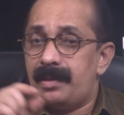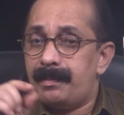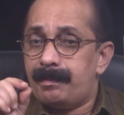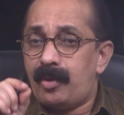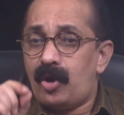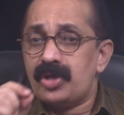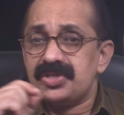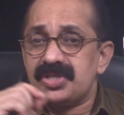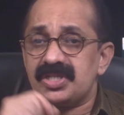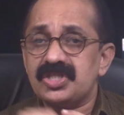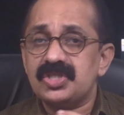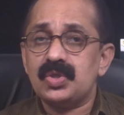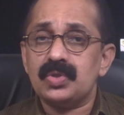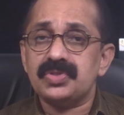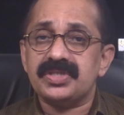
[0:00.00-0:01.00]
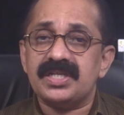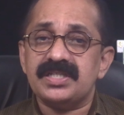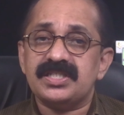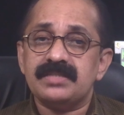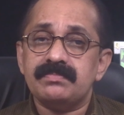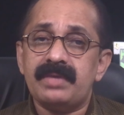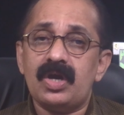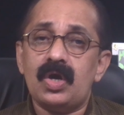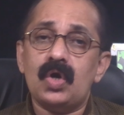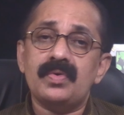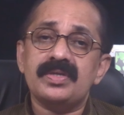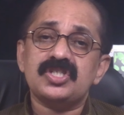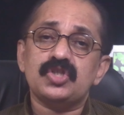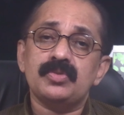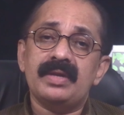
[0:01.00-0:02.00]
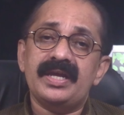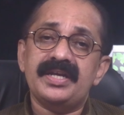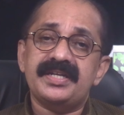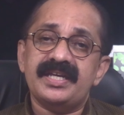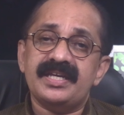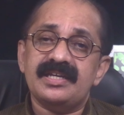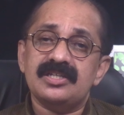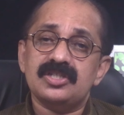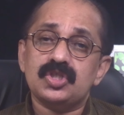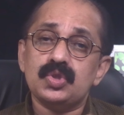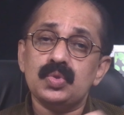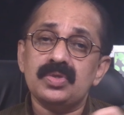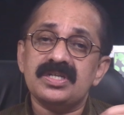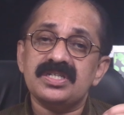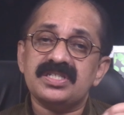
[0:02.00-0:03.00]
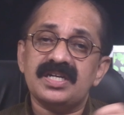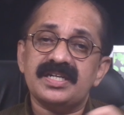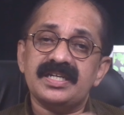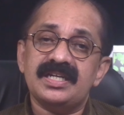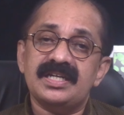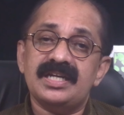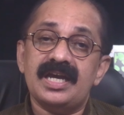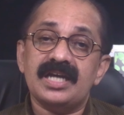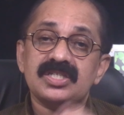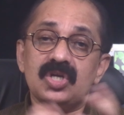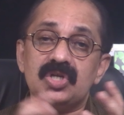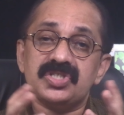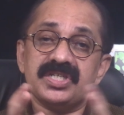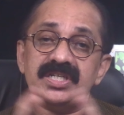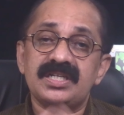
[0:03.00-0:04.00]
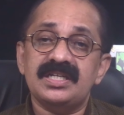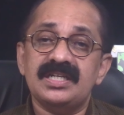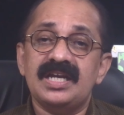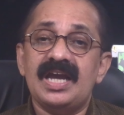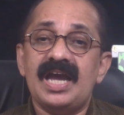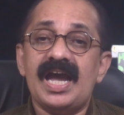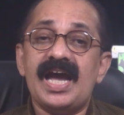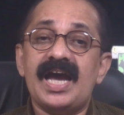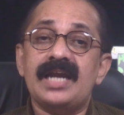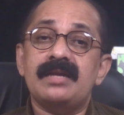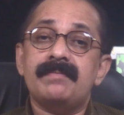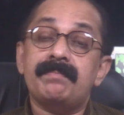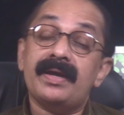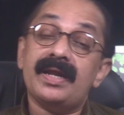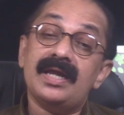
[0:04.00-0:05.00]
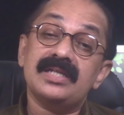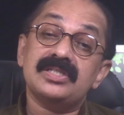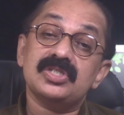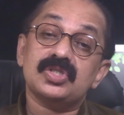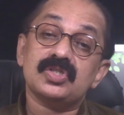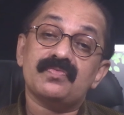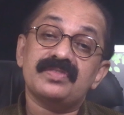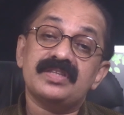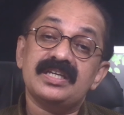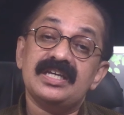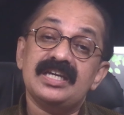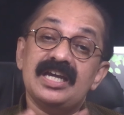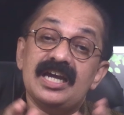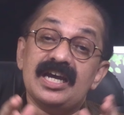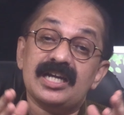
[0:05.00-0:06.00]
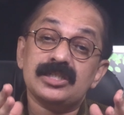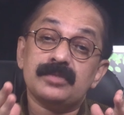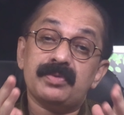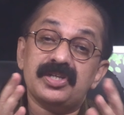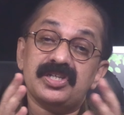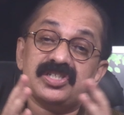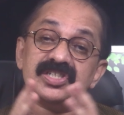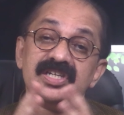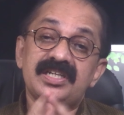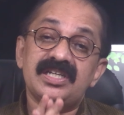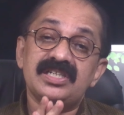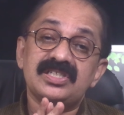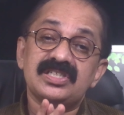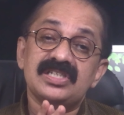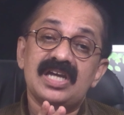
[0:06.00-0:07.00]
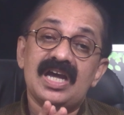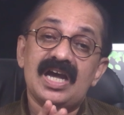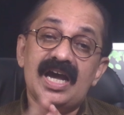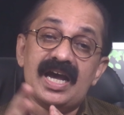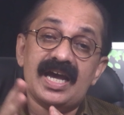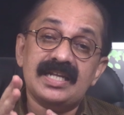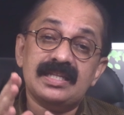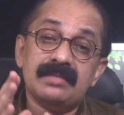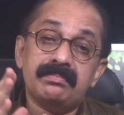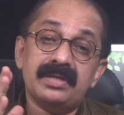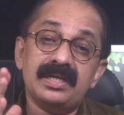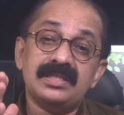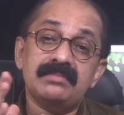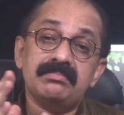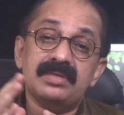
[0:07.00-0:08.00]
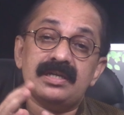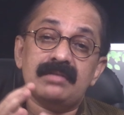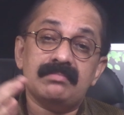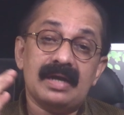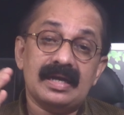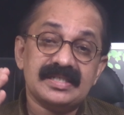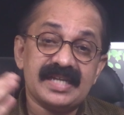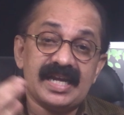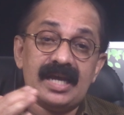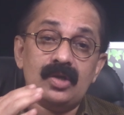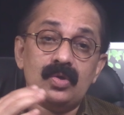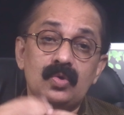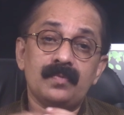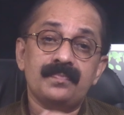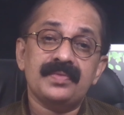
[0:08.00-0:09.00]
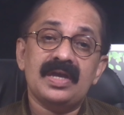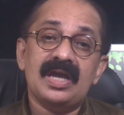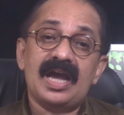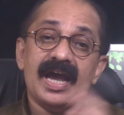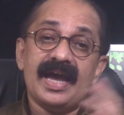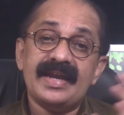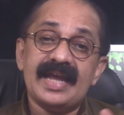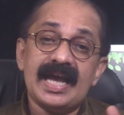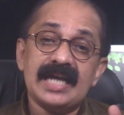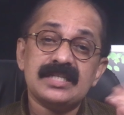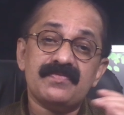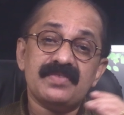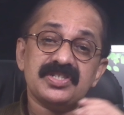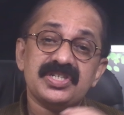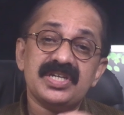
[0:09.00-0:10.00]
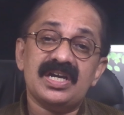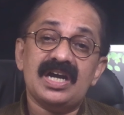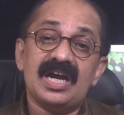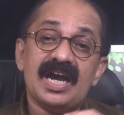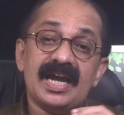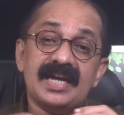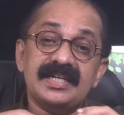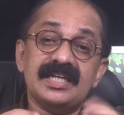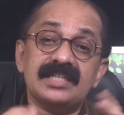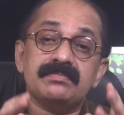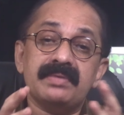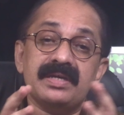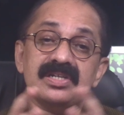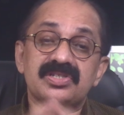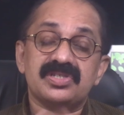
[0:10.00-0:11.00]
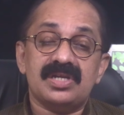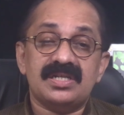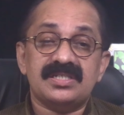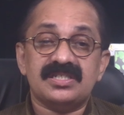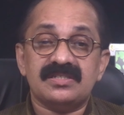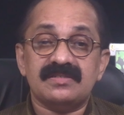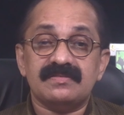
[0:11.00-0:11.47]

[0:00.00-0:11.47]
Poisonous doses by overstimulating soon result in exhaustion and paralysis of the respiratory centers, and the breathing become shallow, and asphyxia and death may result.